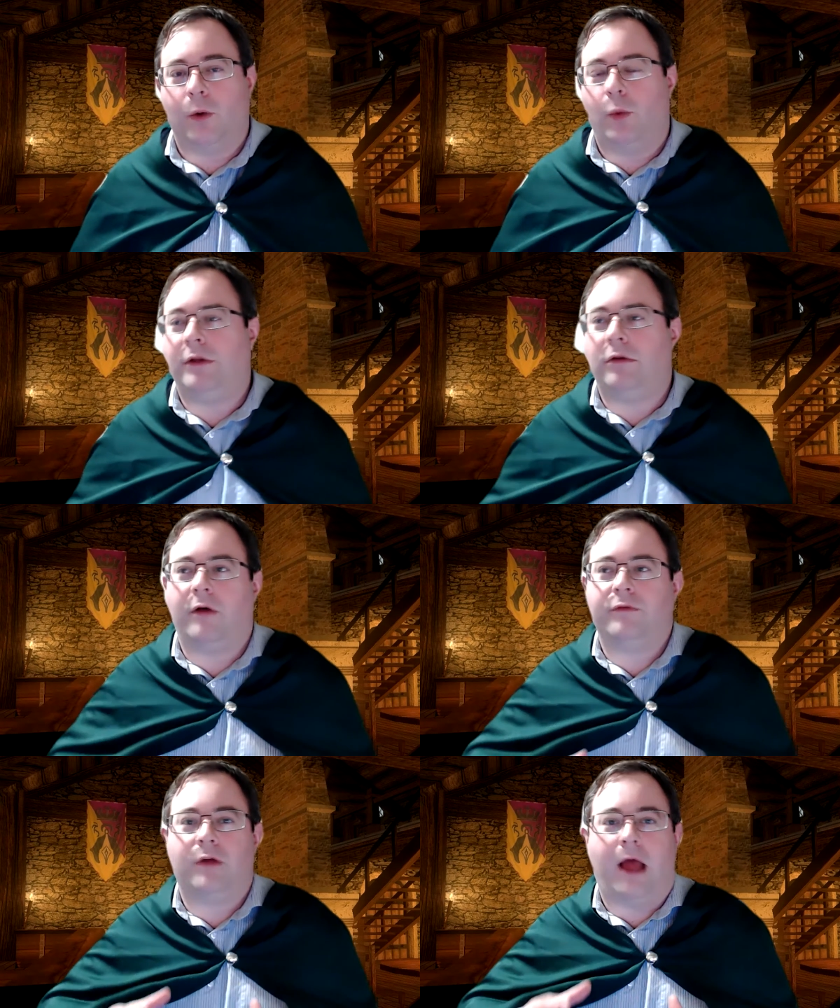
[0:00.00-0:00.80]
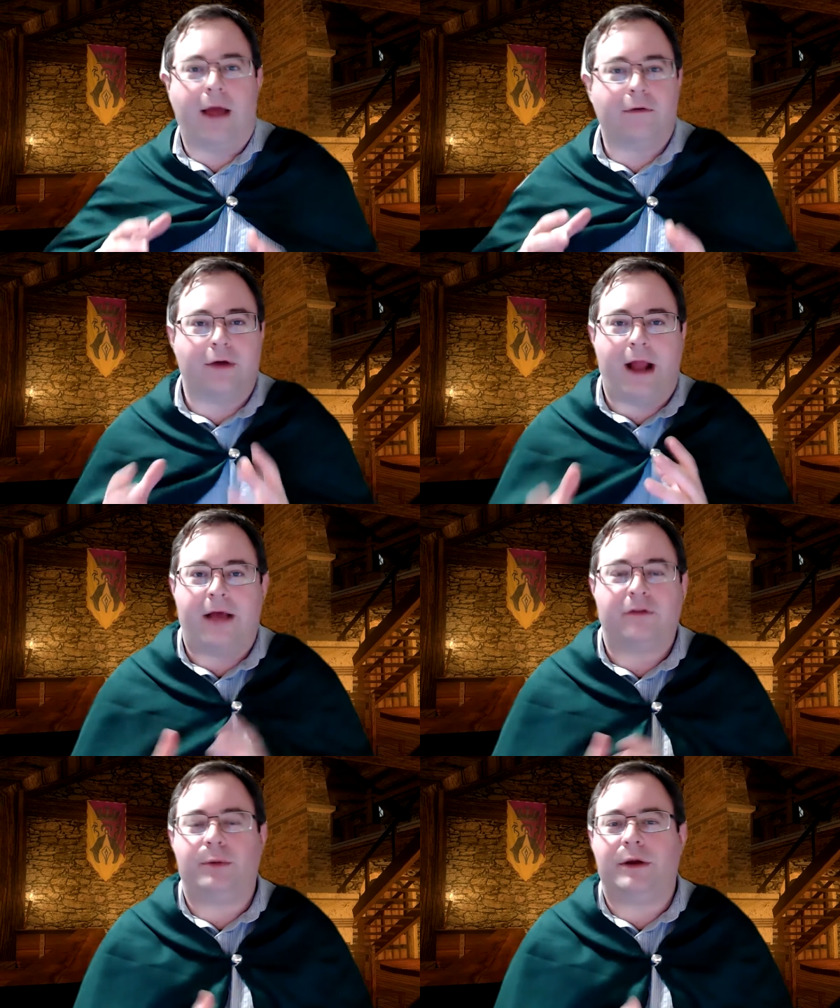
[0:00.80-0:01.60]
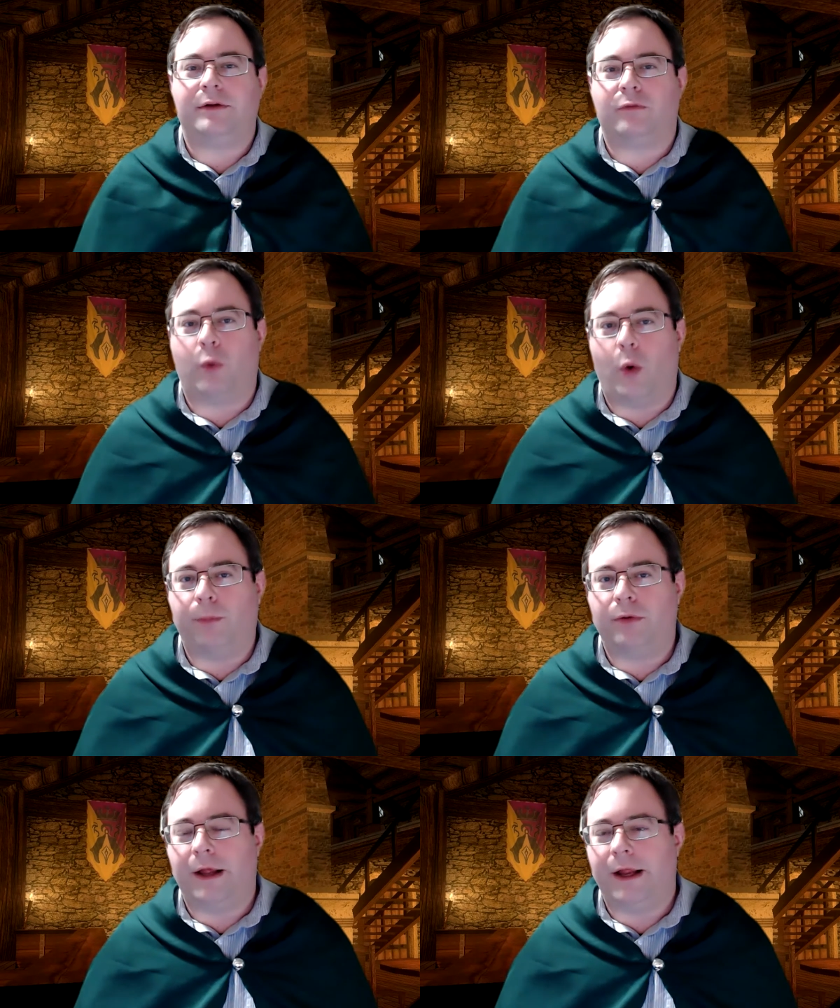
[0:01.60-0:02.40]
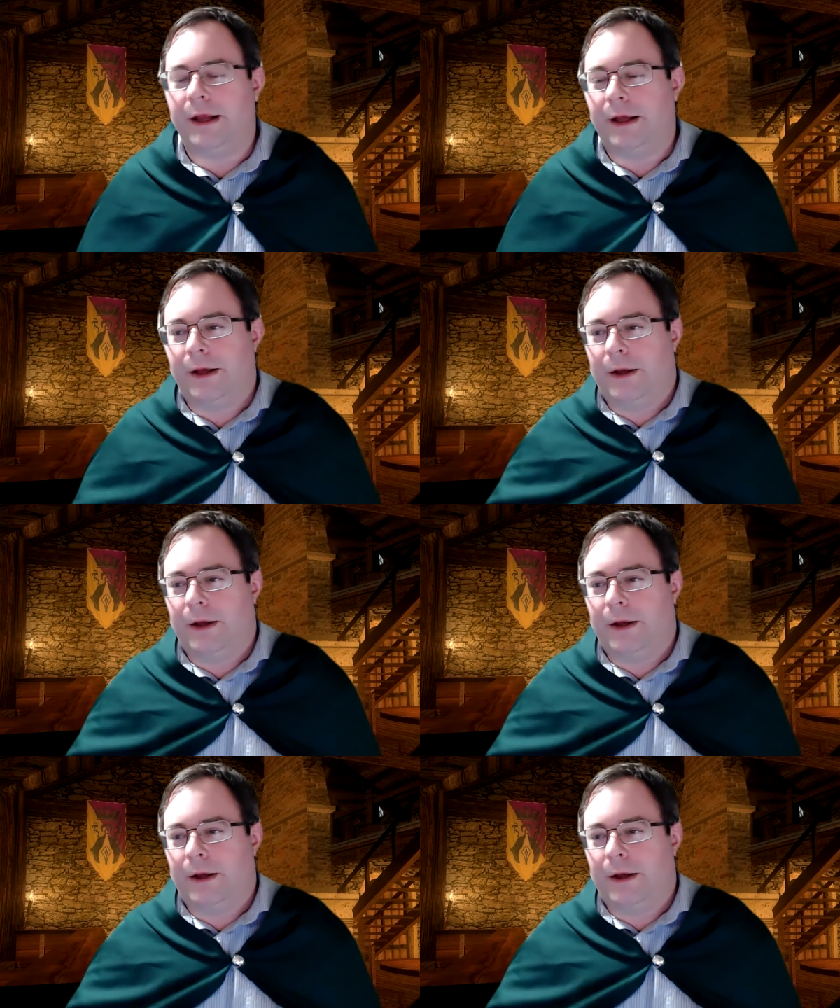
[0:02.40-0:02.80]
We love to, every aspect of role play.